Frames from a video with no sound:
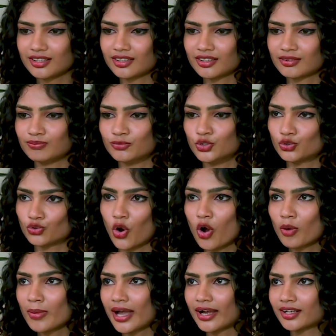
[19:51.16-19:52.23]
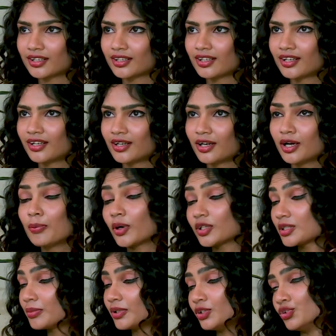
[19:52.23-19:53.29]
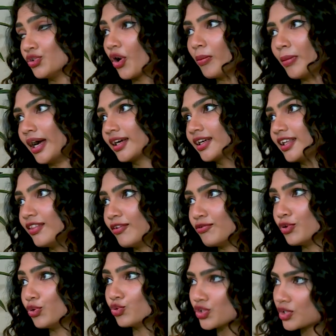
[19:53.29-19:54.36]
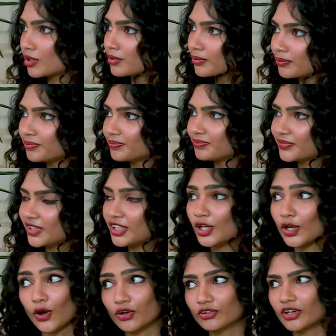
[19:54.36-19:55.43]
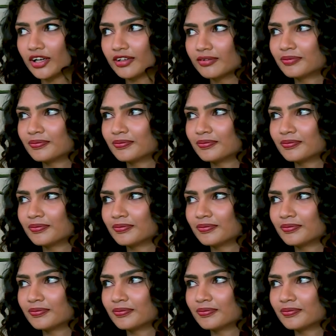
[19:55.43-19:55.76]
a possible drawback in the future, in the long run?